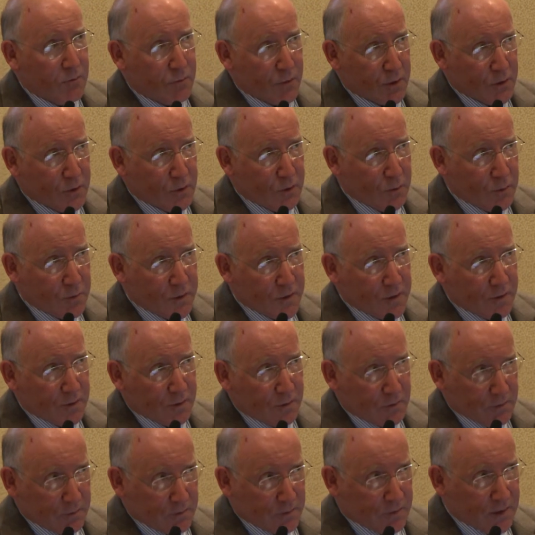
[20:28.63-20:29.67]
reduce
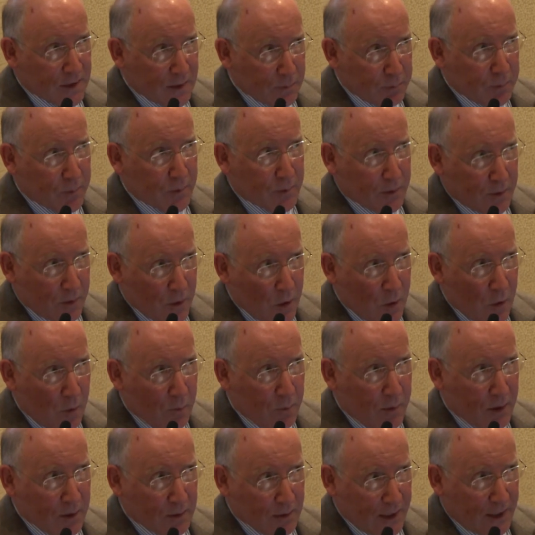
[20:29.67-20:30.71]
deep
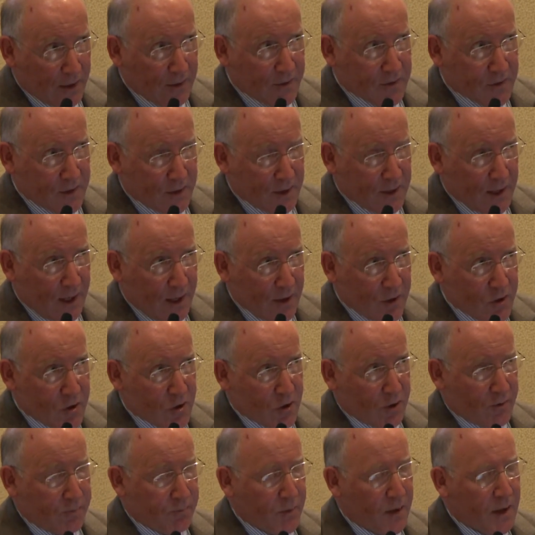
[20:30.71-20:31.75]
coma-like
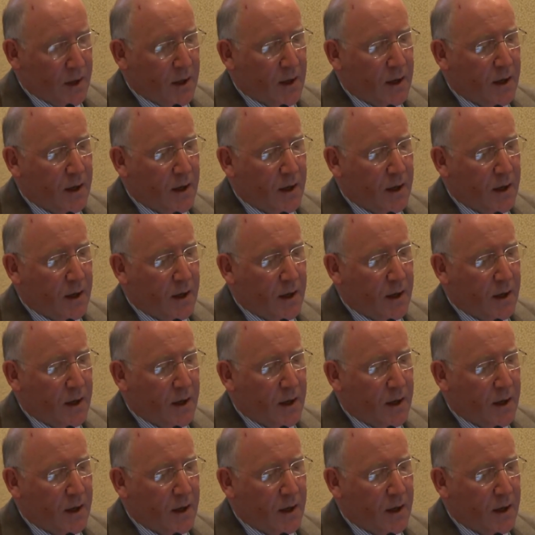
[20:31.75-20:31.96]
sedation,